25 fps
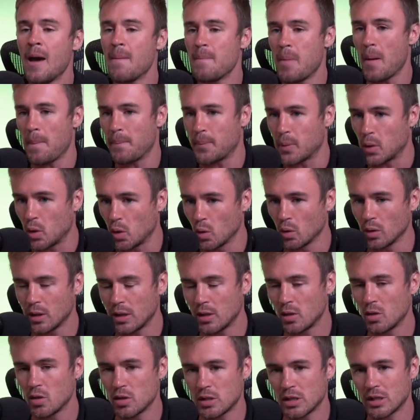But purely
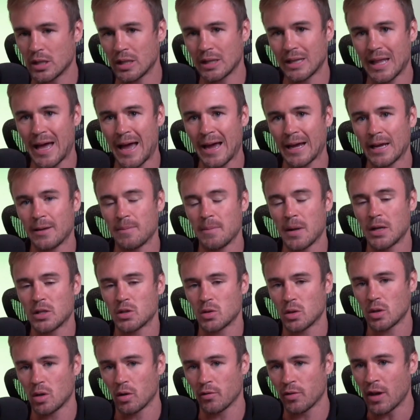using the lagging
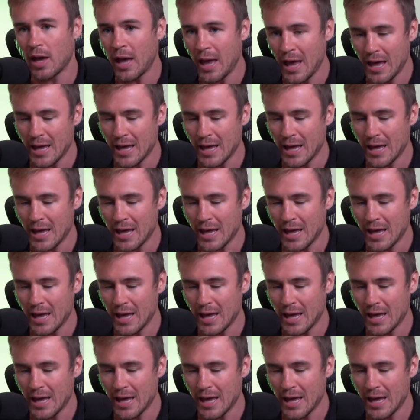metric of